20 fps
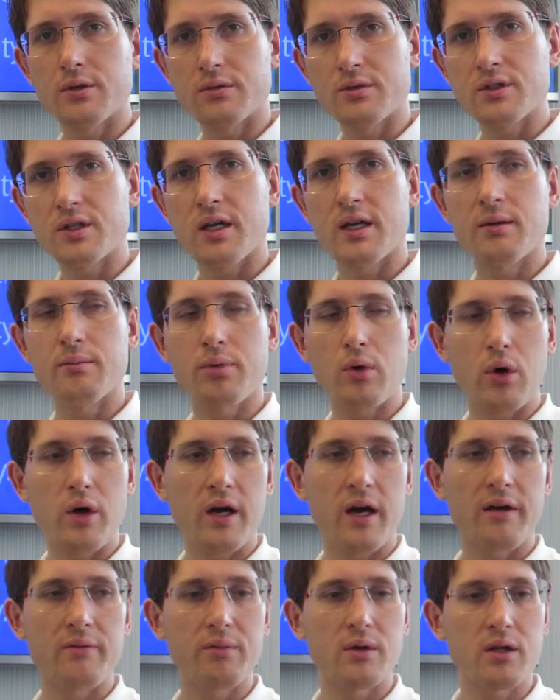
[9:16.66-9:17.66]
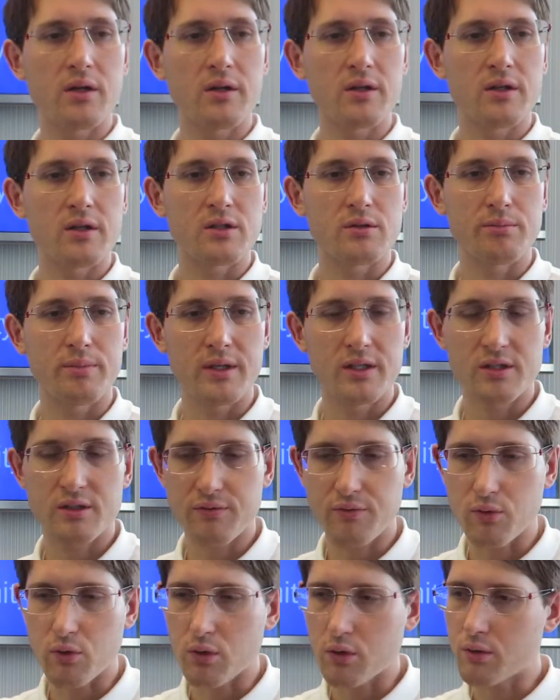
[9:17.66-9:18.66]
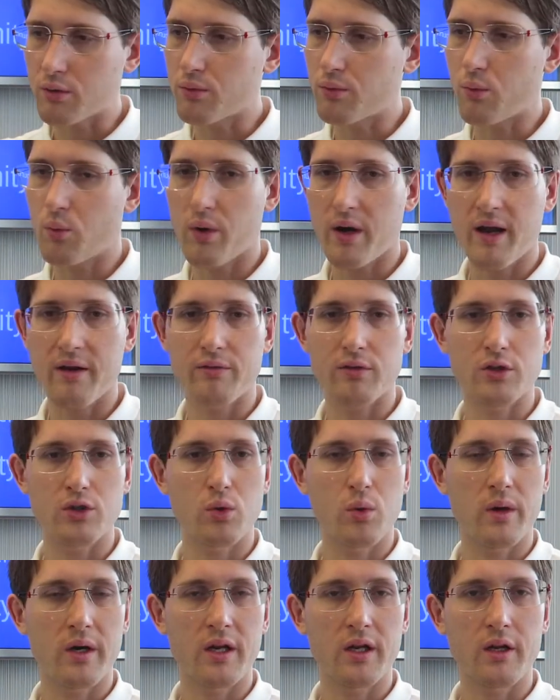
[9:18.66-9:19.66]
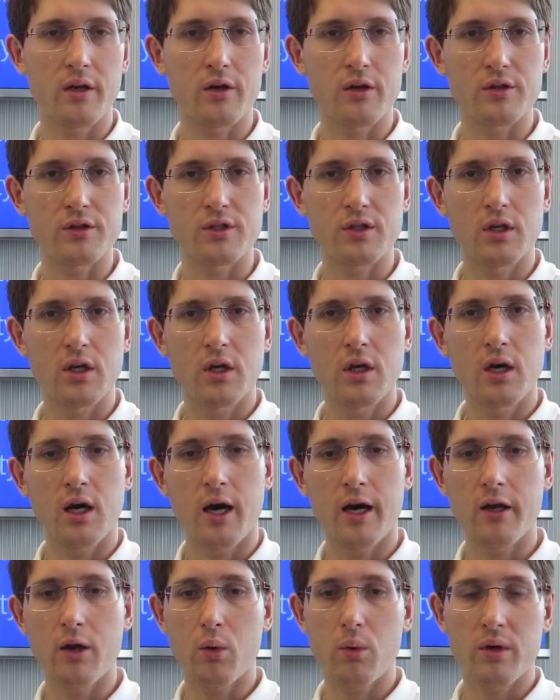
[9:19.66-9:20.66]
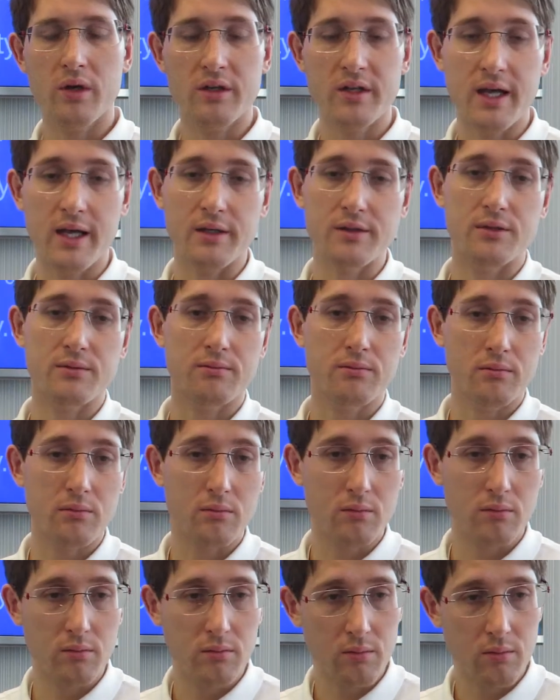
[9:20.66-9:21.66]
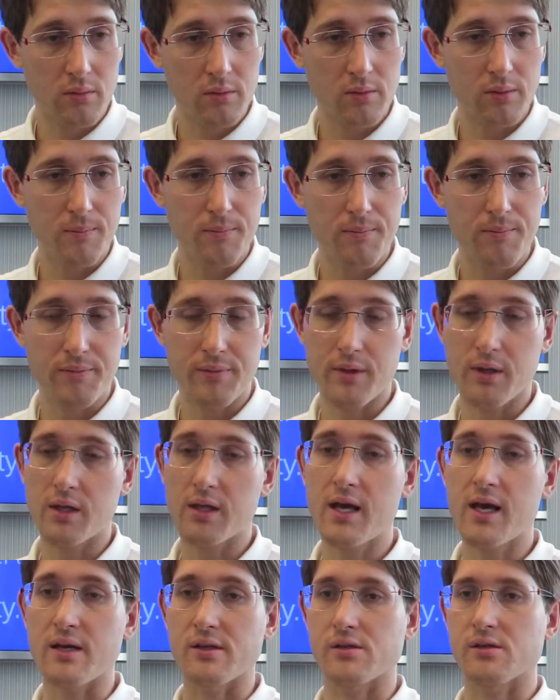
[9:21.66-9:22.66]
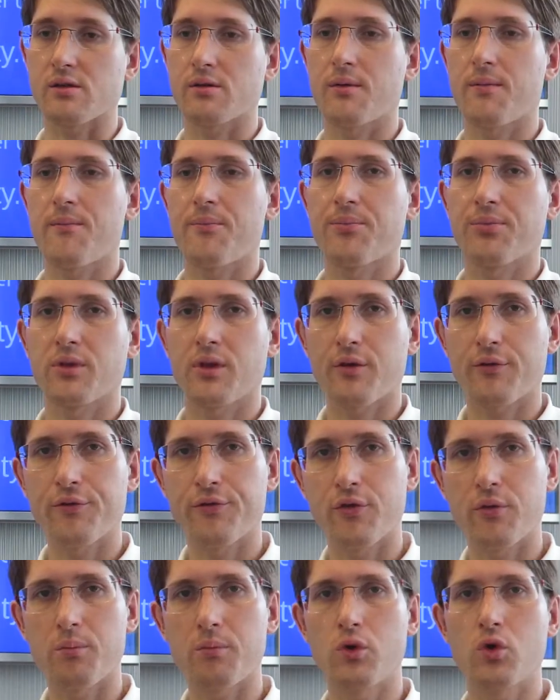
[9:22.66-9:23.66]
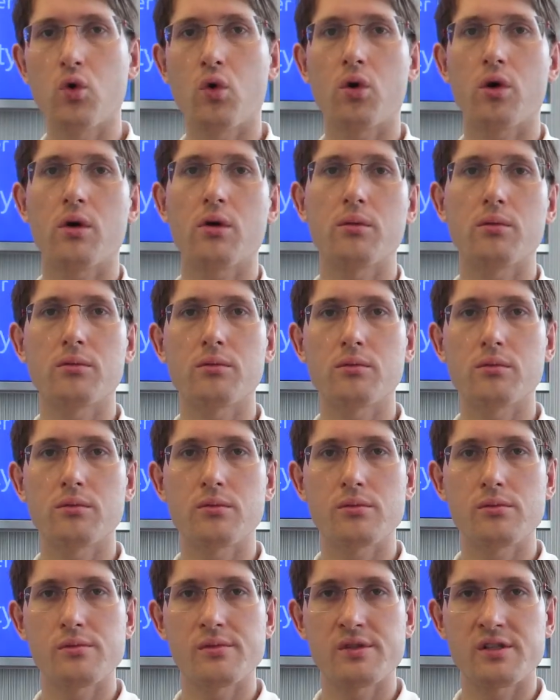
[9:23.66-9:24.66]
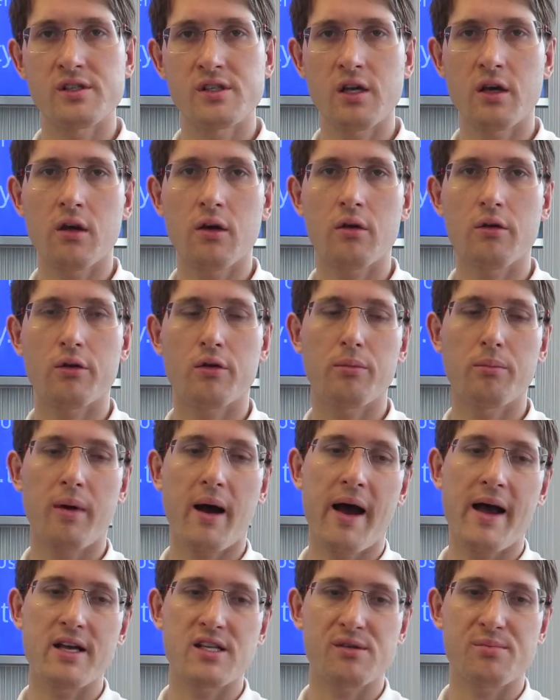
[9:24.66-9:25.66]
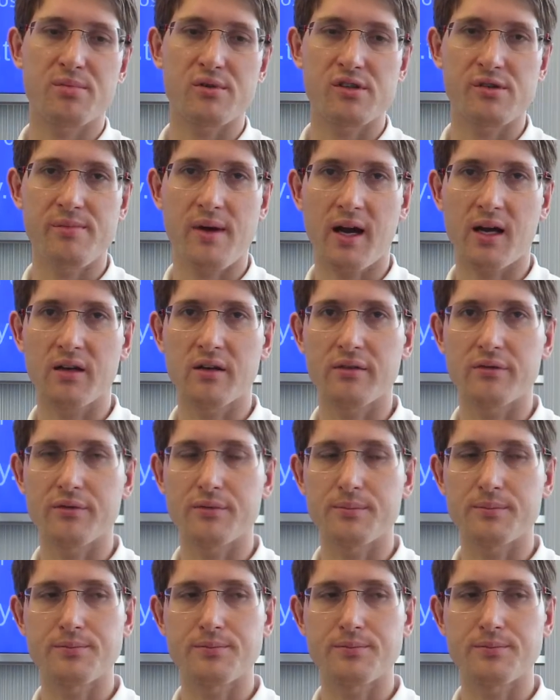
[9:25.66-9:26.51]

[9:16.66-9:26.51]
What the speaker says: Sonny boy, I've been in this biz for whatever, 20 years, I know what it takes. Yes, from your singular bias perspective.